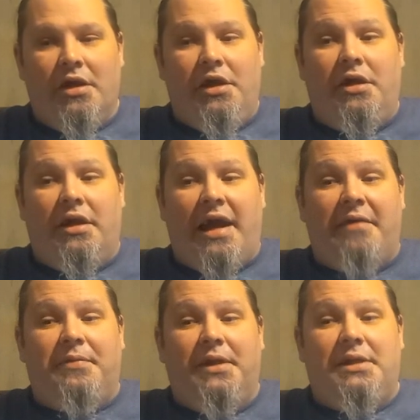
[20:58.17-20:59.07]
You could
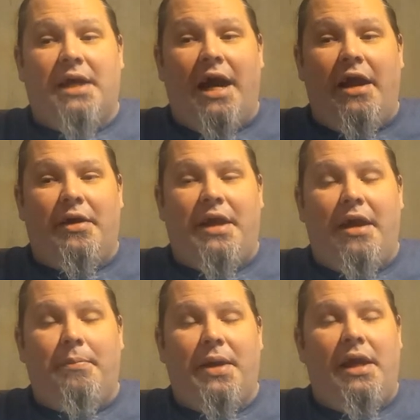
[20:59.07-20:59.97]
have an entire
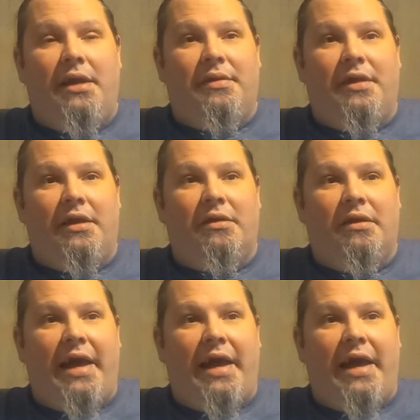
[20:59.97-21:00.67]
campaign that